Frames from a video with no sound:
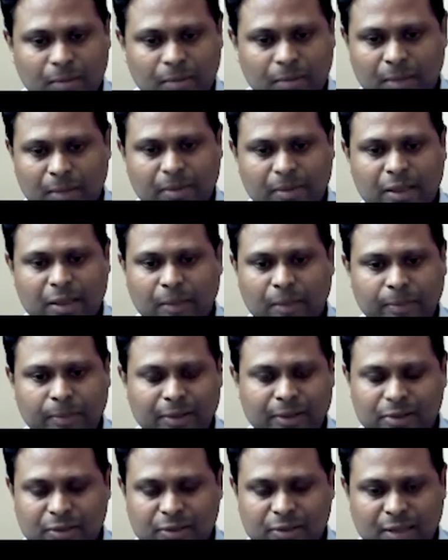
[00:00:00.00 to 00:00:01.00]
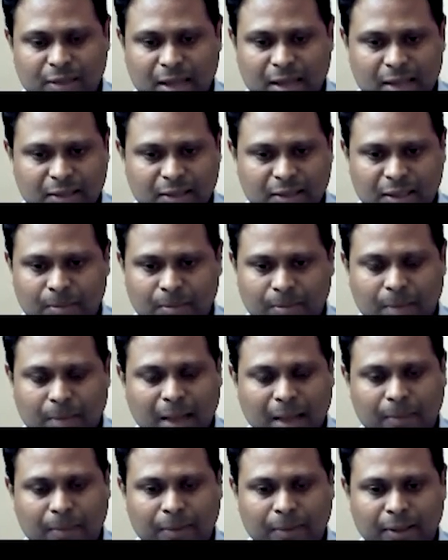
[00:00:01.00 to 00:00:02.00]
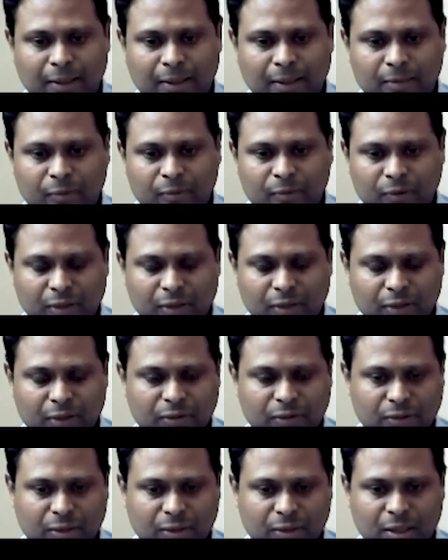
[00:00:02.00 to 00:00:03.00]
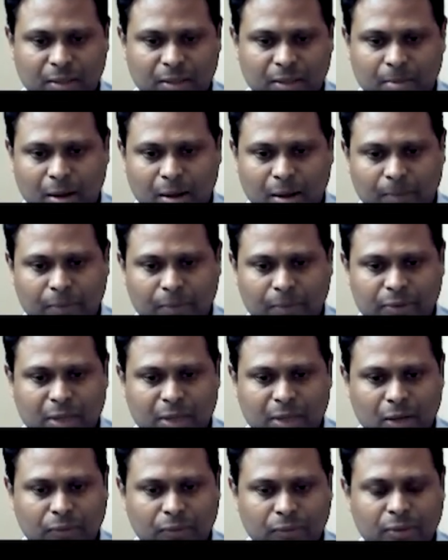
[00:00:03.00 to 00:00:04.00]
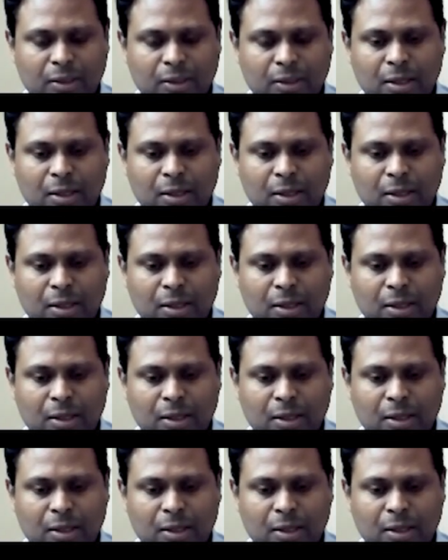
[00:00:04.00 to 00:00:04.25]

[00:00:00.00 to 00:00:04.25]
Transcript: Maybe that PLC has a backplane communication and a Modbus out,